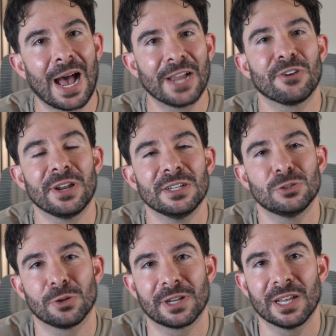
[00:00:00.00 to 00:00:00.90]
I created a
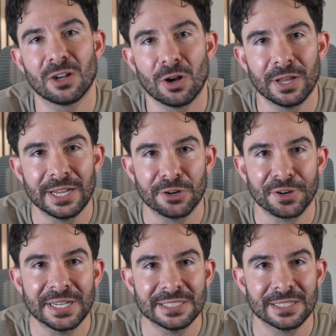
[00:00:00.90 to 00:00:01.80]
shortcut called
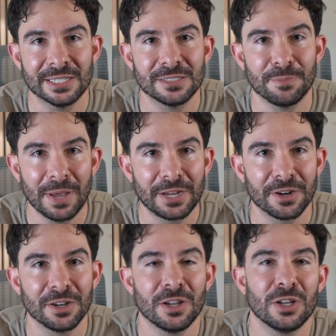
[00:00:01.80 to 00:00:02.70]
Ingredients List
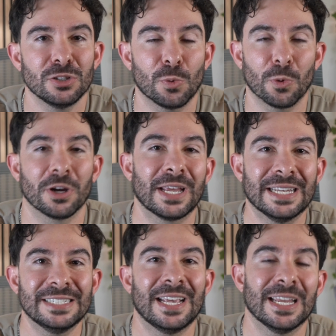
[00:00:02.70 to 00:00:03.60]
Maker to work
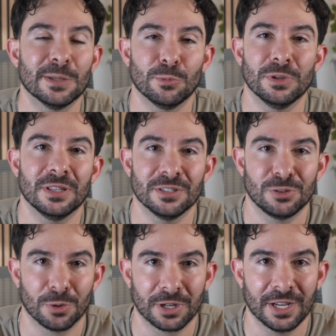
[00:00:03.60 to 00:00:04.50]
in tandem with this
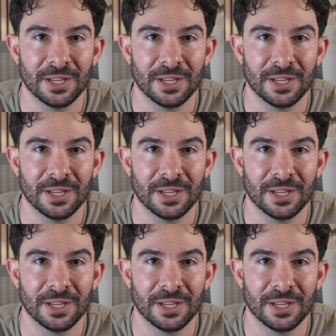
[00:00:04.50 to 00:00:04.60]
shortcut.